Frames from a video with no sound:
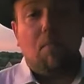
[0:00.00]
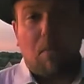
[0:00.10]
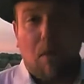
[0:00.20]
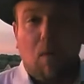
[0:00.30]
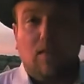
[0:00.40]
My
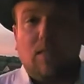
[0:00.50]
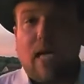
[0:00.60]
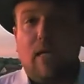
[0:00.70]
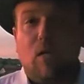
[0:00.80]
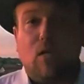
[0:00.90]
mom was
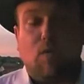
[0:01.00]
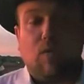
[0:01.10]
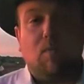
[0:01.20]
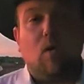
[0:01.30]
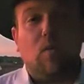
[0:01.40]
diagnosed
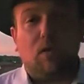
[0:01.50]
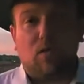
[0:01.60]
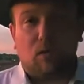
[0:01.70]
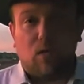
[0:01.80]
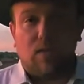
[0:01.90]
with multiple
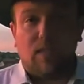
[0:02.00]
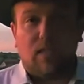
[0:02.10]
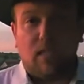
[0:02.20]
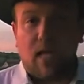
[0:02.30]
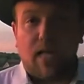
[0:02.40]
sclerosis
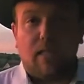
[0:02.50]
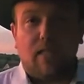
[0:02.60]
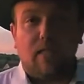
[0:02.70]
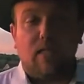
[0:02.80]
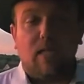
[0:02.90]
in the
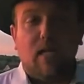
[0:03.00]
90s,